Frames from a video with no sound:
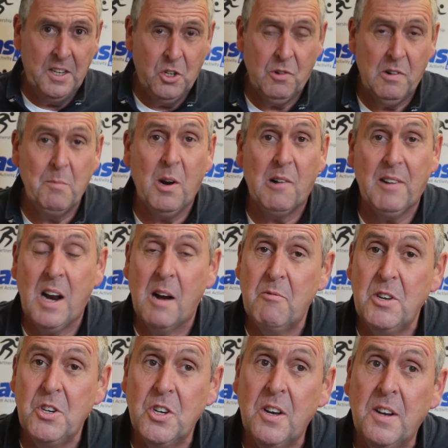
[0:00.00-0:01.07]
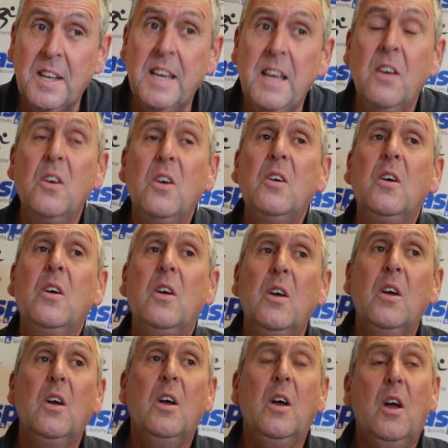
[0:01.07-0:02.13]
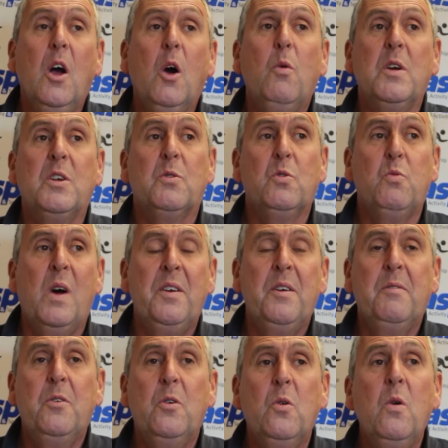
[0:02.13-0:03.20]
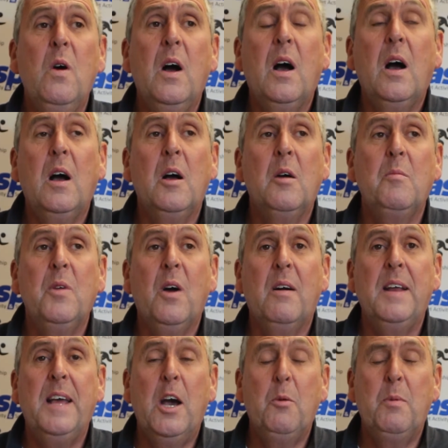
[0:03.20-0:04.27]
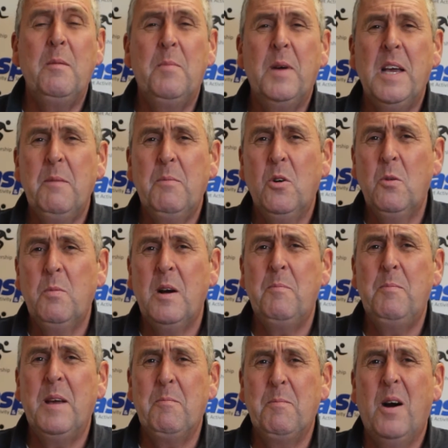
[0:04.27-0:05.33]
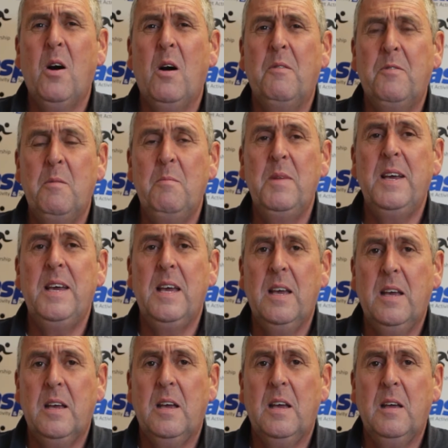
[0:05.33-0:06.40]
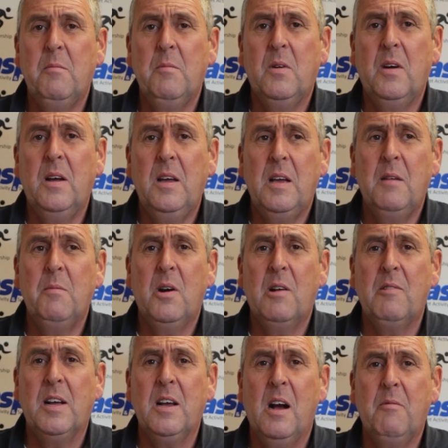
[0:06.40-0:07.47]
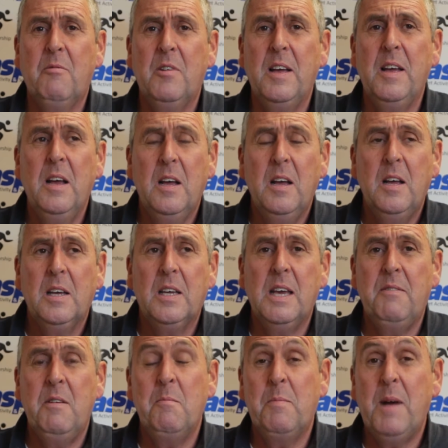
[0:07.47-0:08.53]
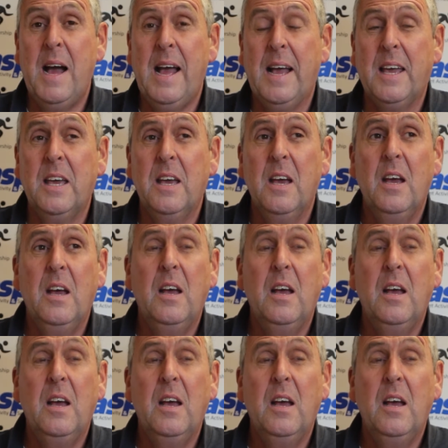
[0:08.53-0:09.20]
in during my recovery journey, which was wonderful. Not only helping people, but a big part for me in my recovery, giving back,